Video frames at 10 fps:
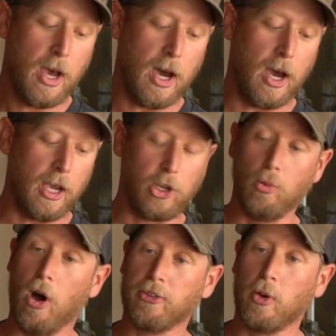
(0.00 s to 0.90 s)
and
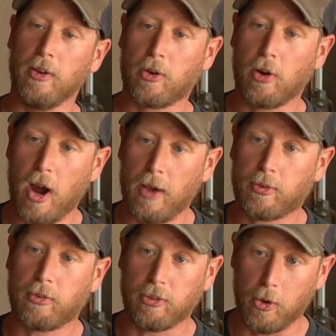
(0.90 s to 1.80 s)
you also have
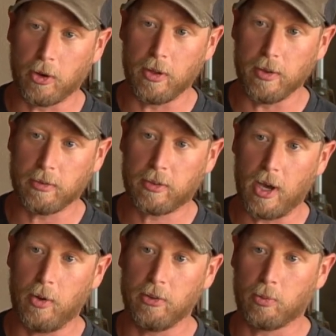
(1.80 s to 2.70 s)
craft soda in this
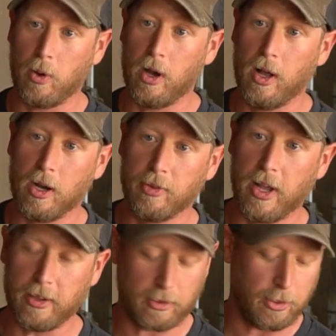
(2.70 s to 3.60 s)
town as well, out of Alaska